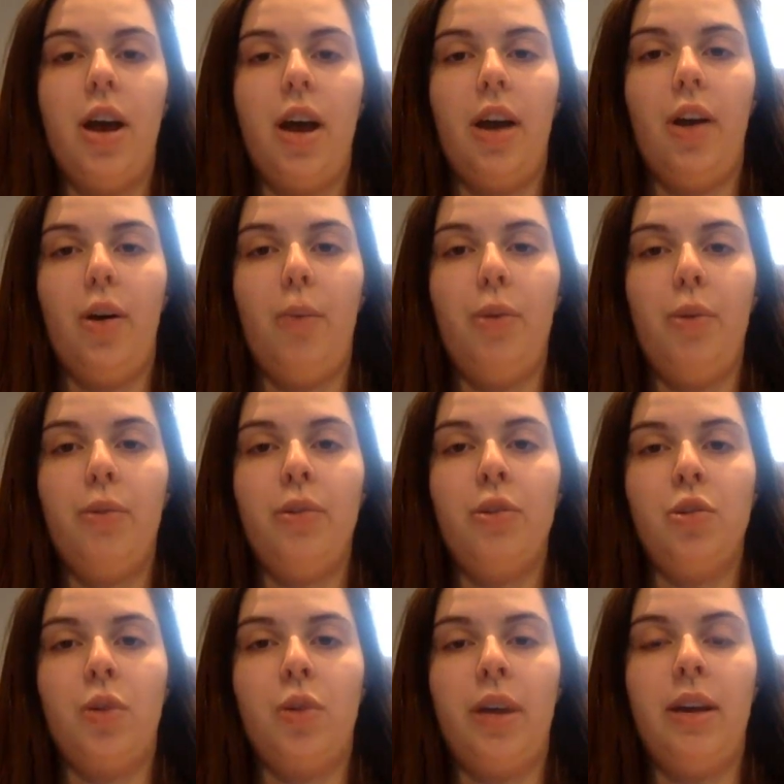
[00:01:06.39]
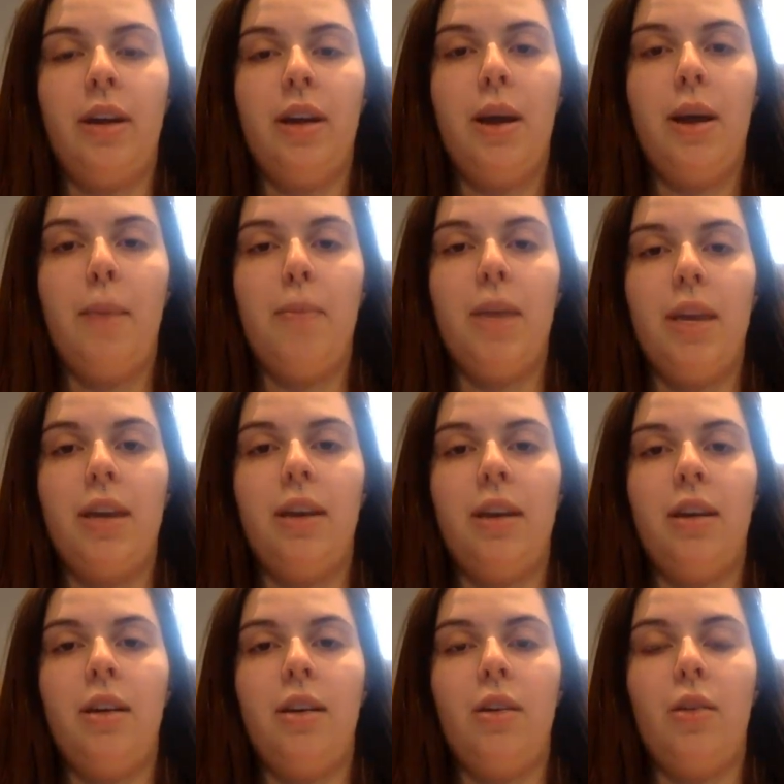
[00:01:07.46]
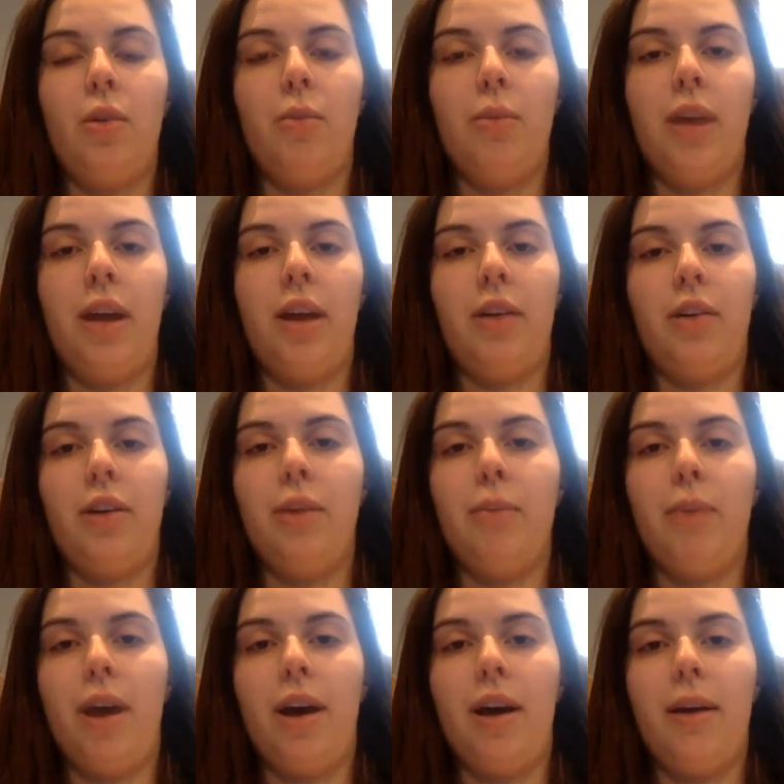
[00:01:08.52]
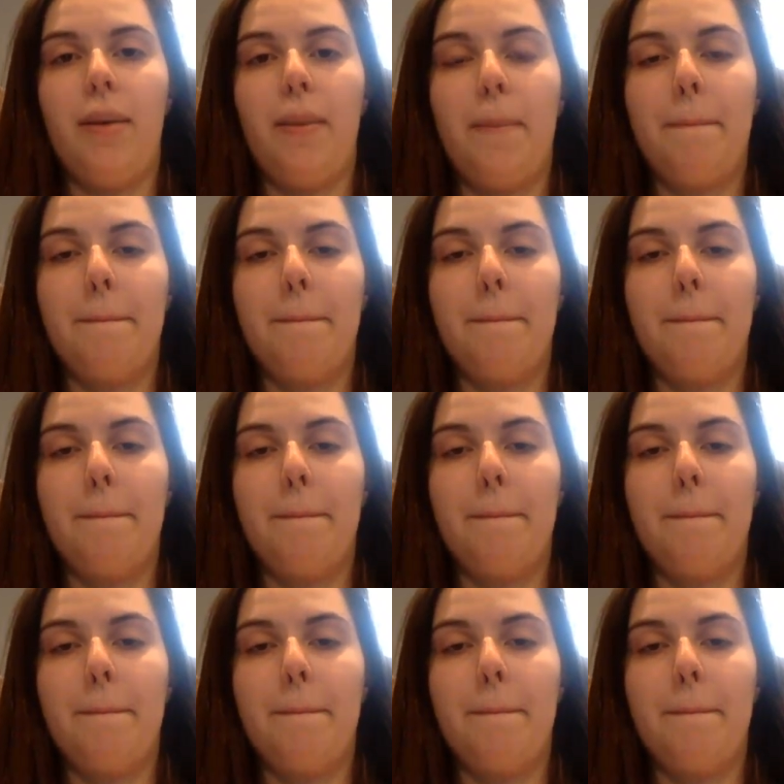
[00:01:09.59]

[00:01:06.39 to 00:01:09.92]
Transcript: I hope you enjoy making your banana cream pie.